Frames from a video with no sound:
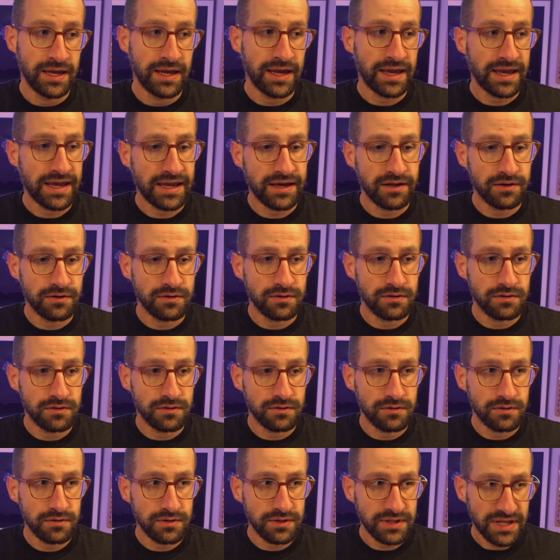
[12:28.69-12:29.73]
And
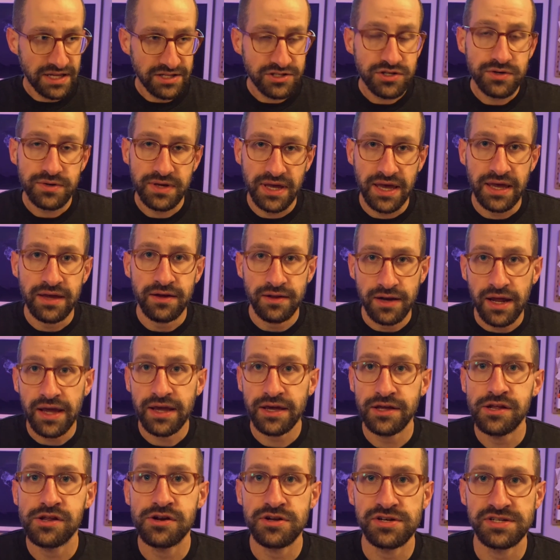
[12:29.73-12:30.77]
that's okay, and I
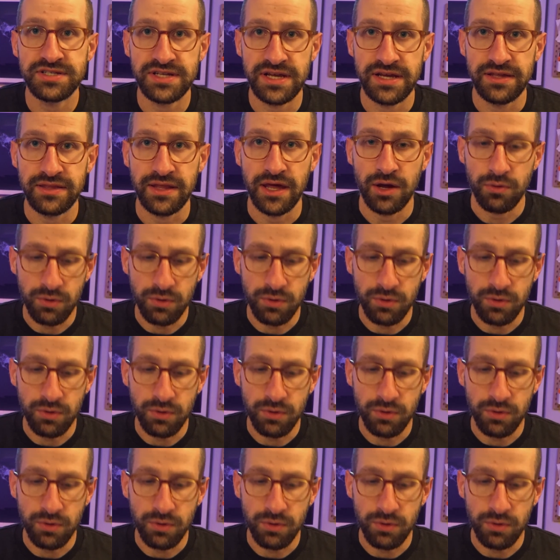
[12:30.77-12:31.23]
can understand that.